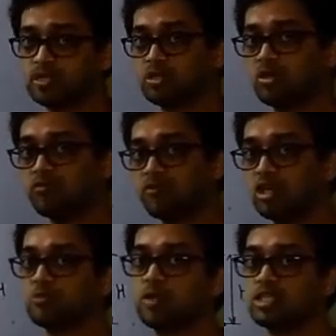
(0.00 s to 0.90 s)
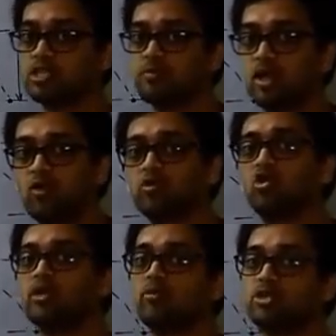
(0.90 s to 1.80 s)
So the first principle of
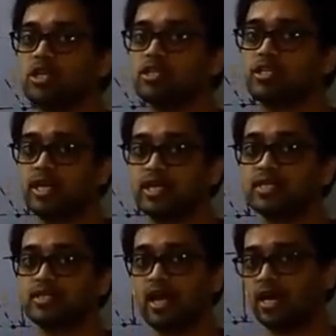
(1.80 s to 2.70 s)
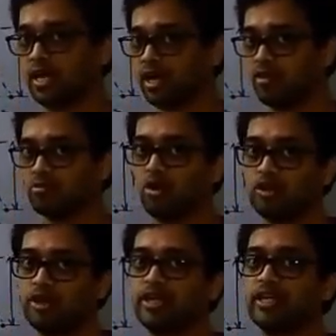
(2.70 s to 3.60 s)
2D motion says, I have
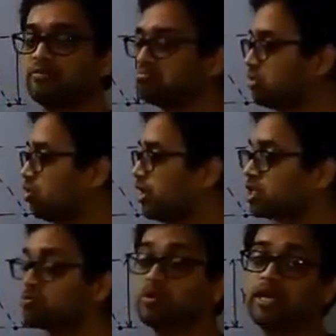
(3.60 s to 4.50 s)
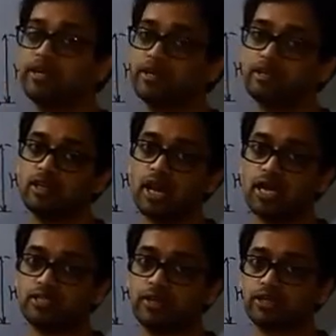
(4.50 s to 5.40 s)
already explained it in the
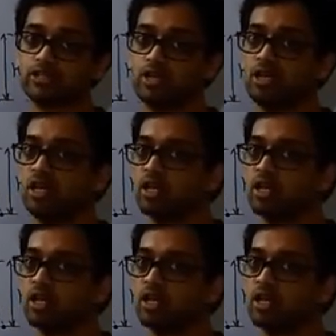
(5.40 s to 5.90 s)
last lecture,